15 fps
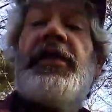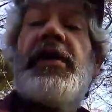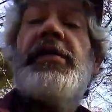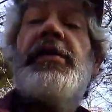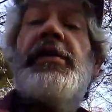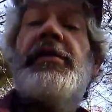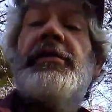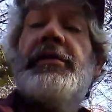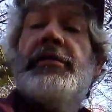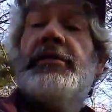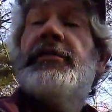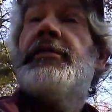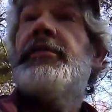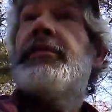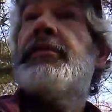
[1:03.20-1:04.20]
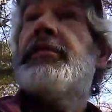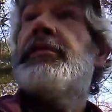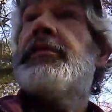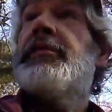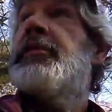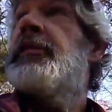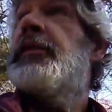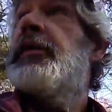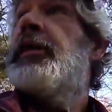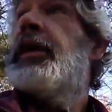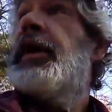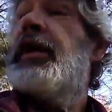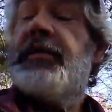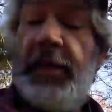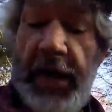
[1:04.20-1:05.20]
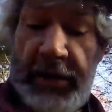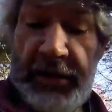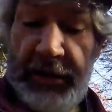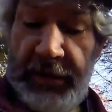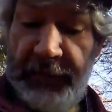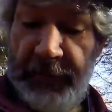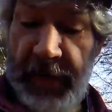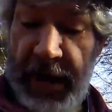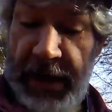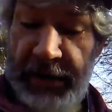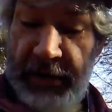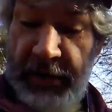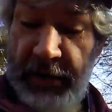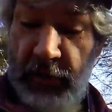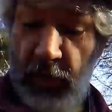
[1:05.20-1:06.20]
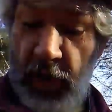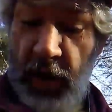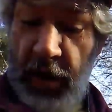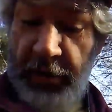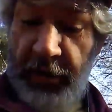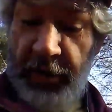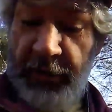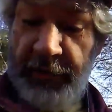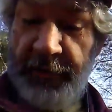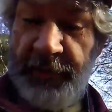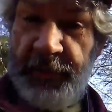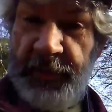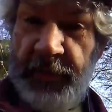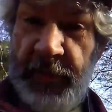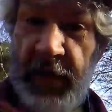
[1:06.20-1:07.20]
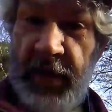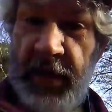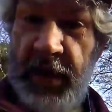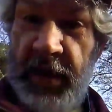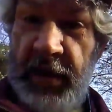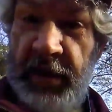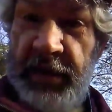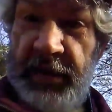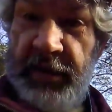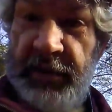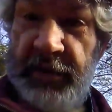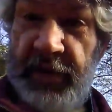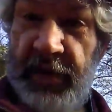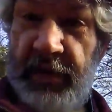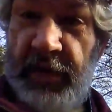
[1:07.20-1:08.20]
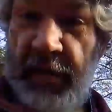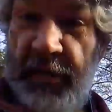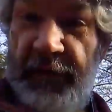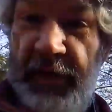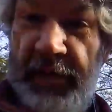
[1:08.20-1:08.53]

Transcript: steel expecting to find a little water. So let me